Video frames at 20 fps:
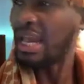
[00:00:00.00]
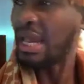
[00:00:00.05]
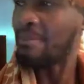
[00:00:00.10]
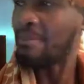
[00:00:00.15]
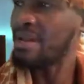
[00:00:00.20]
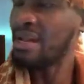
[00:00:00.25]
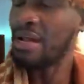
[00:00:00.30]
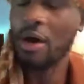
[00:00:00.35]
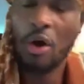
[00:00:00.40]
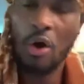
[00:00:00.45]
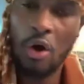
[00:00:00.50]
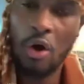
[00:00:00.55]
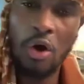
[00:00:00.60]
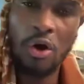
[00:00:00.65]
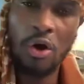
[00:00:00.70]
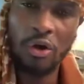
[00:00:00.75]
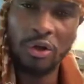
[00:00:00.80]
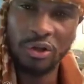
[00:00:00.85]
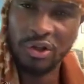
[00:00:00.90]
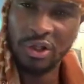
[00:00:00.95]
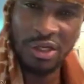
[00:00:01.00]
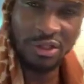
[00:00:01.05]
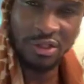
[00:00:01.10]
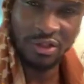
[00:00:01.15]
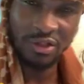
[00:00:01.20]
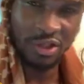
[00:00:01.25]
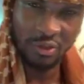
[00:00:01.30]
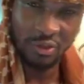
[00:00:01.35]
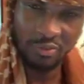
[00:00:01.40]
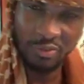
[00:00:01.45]
Damn near all of
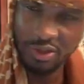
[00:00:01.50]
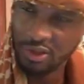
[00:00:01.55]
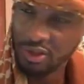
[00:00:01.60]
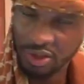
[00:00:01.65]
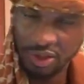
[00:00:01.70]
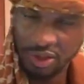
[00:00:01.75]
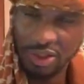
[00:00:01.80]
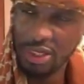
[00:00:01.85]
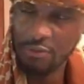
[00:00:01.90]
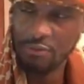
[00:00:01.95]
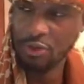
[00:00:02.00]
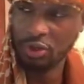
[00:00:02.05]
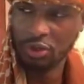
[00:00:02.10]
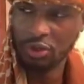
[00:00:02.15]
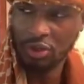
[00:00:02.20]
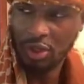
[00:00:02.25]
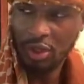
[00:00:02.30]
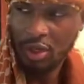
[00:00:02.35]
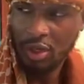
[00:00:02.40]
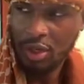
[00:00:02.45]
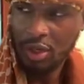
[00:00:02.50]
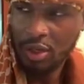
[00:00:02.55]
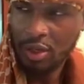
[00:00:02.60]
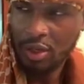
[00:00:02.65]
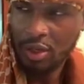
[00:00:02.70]
Jesus' mission, he was